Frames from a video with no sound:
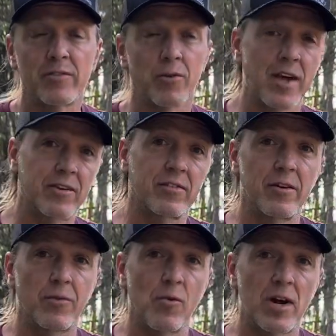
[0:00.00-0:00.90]
So thanks
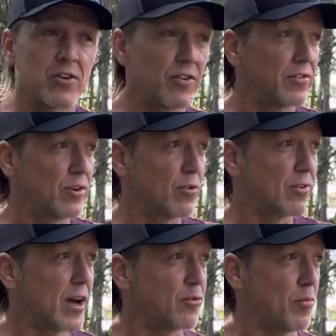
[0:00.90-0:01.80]
again for watching this
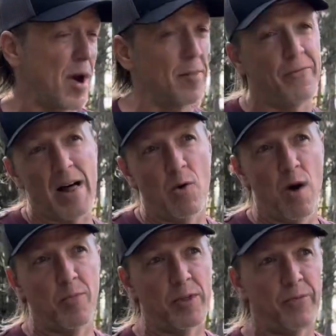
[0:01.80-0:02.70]
series, guys. We'll probably follow
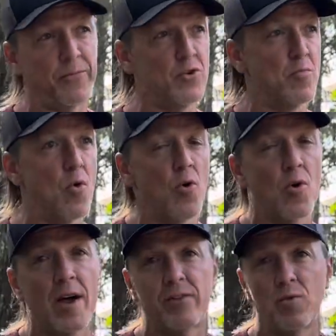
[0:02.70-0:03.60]
up with a few
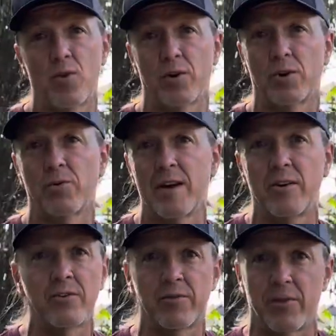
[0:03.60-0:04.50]
more as the water goes
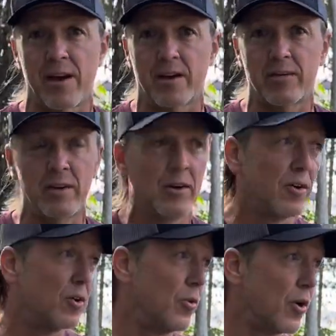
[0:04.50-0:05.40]
down, just for the heck of it.
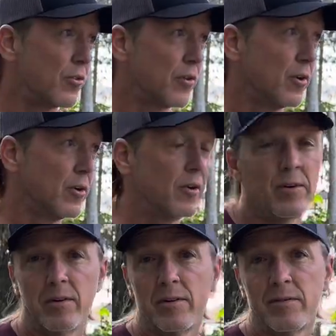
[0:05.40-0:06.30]
Who knows?
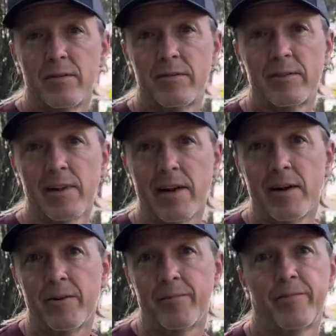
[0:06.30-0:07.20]
See you
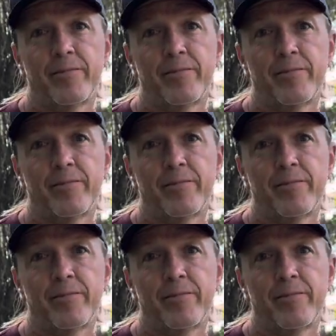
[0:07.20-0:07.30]
later.